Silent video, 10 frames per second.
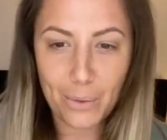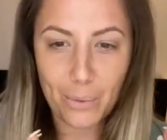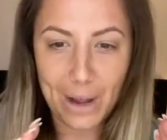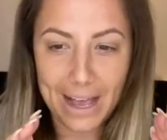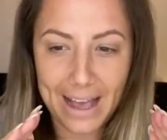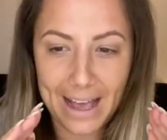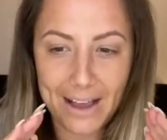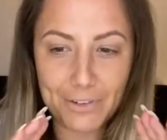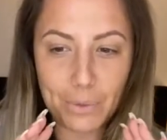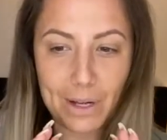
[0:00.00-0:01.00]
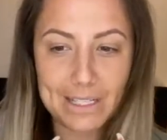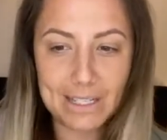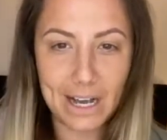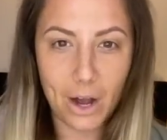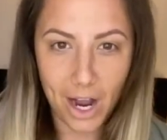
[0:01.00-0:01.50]
where everyone's
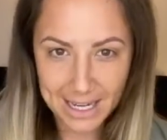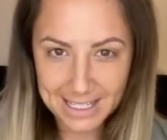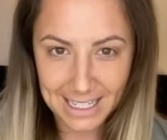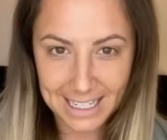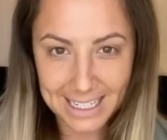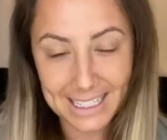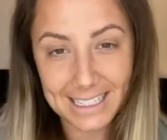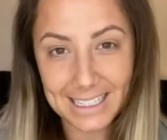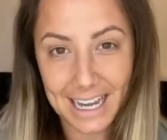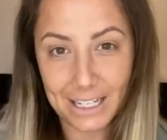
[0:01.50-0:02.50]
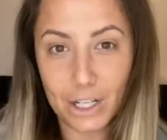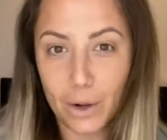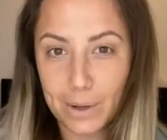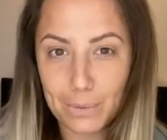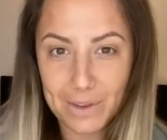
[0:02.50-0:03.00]
isolating and
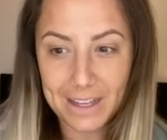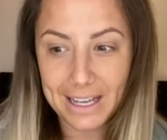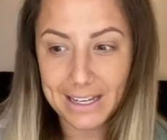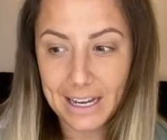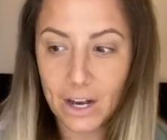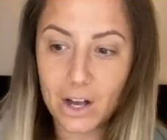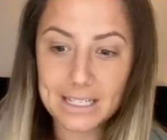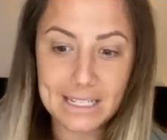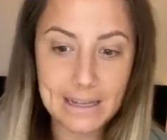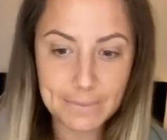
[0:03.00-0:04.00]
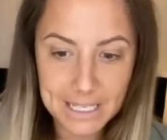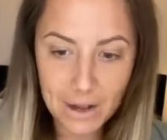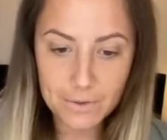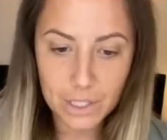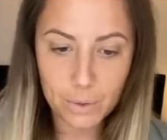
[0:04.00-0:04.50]
going within and asking
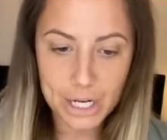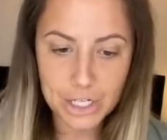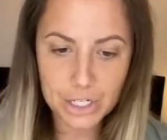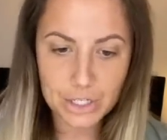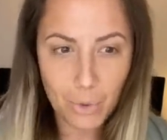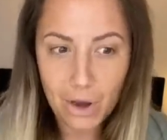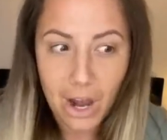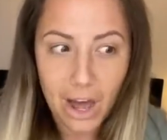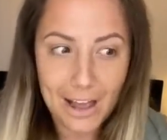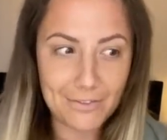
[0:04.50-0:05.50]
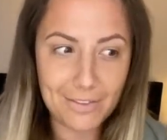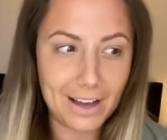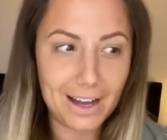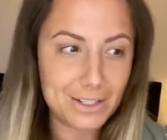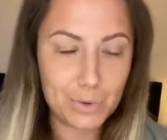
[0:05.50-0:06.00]
themselves the questions of what life
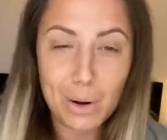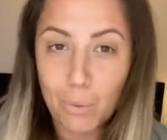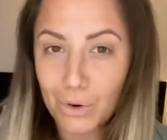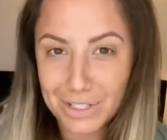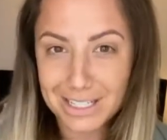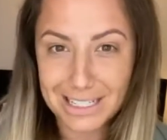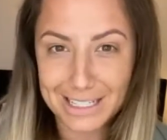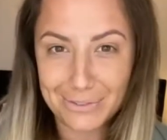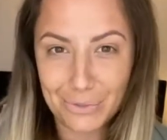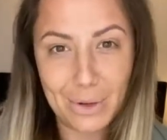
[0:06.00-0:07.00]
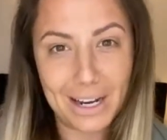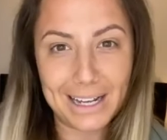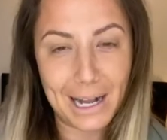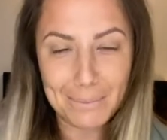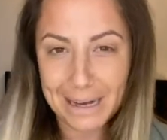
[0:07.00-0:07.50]
that do I want to live when I
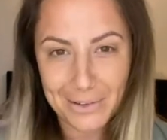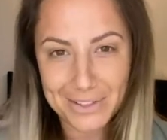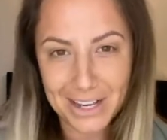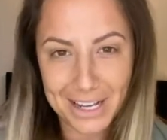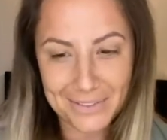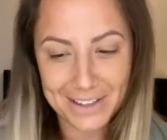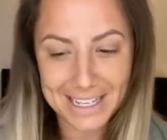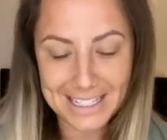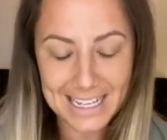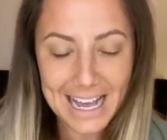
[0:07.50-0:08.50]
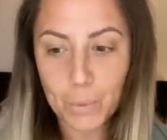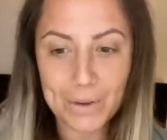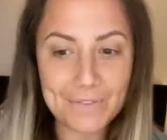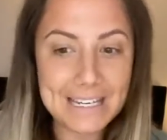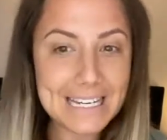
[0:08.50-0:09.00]
come outside of this
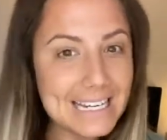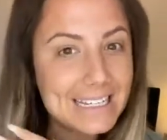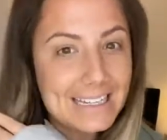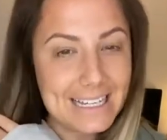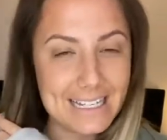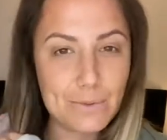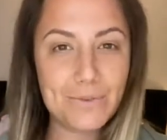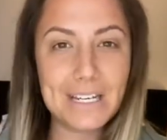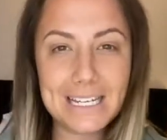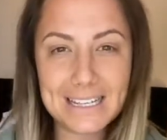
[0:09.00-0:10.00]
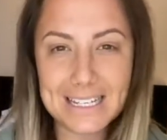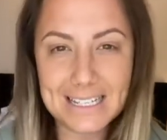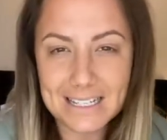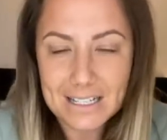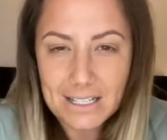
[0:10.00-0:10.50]
we've needed this we've needed this
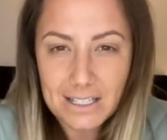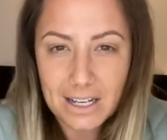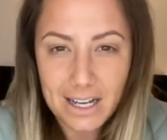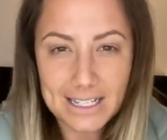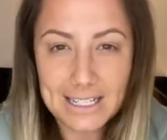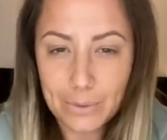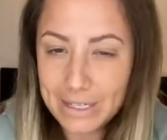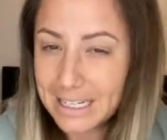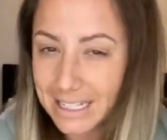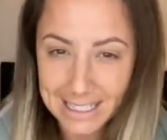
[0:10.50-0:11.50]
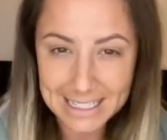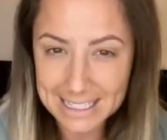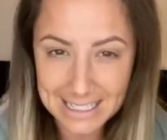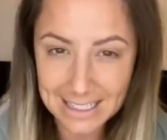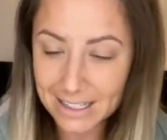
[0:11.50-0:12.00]
as a society we need this
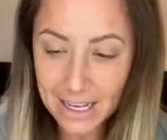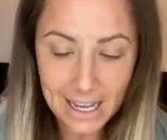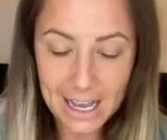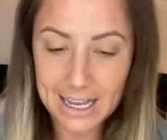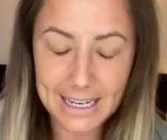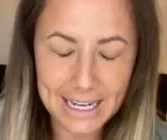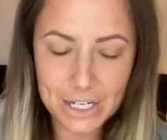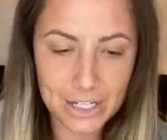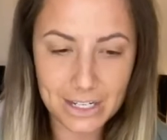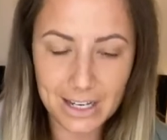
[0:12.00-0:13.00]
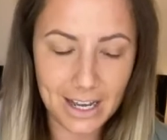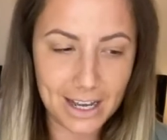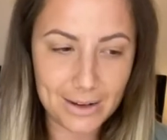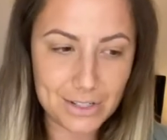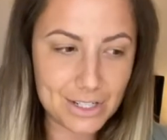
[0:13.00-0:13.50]
as a, a nation
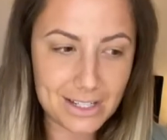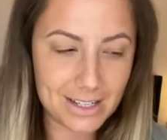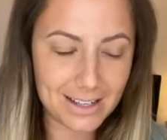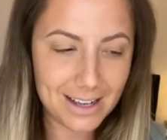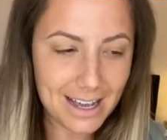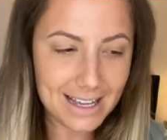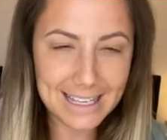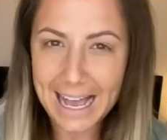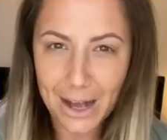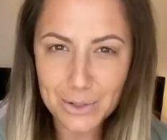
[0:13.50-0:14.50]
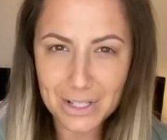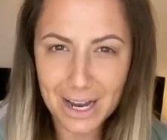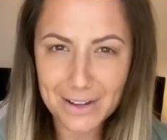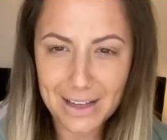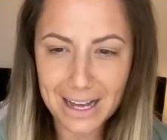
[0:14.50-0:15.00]
uh, just to get
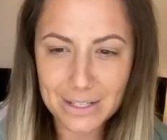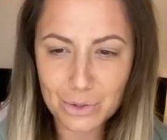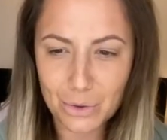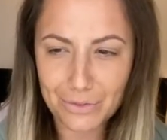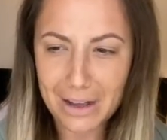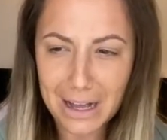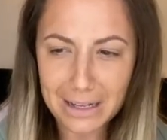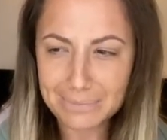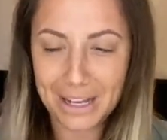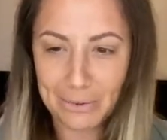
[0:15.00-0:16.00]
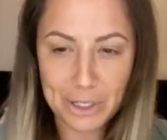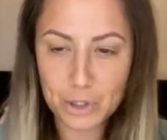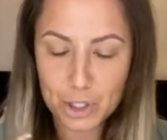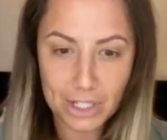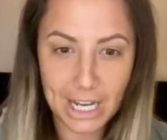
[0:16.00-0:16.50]
outside of that sort of like when you're
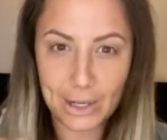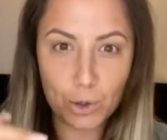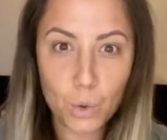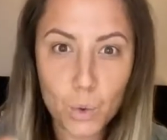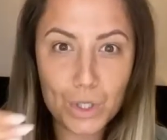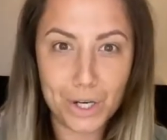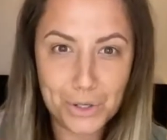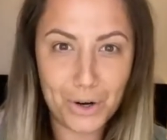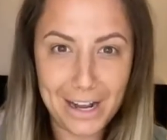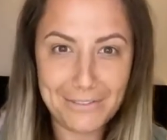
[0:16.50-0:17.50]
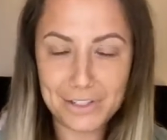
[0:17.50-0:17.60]
just like on auto drive, you